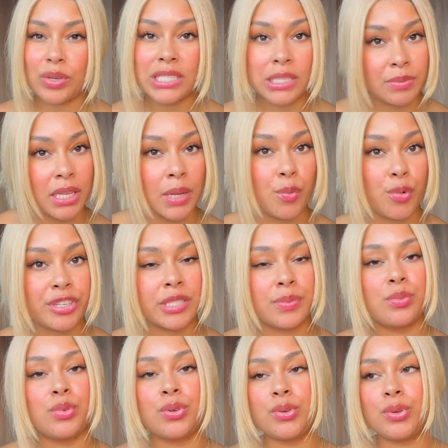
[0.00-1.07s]
something more
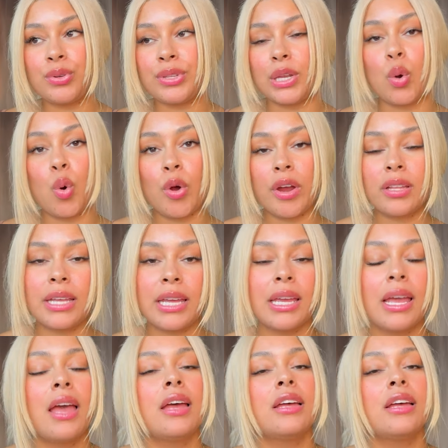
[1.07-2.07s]
smooth and oily,